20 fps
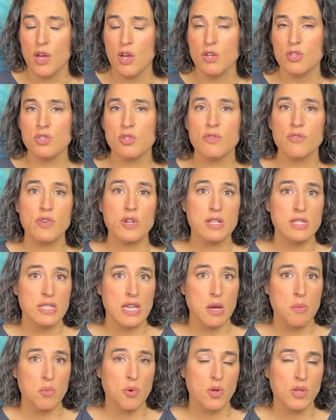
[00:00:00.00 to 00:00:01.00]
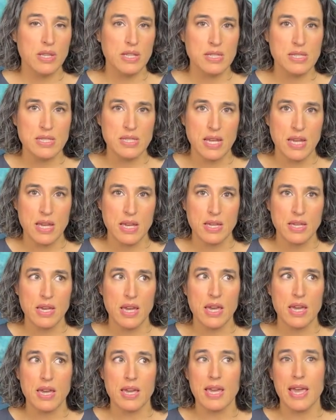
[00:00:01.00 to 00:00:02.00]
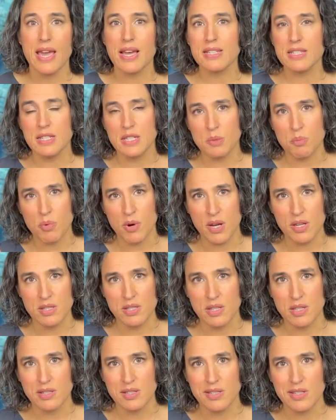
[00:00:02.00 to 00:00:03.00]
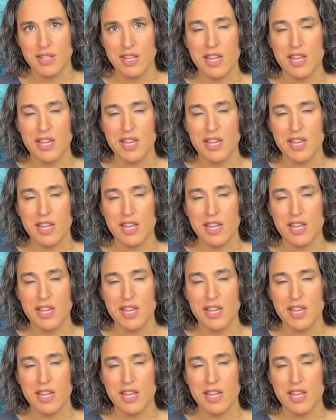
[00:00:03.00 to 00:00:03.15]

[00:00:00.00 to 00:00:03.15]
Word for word: So for example, let's take an antidepressant.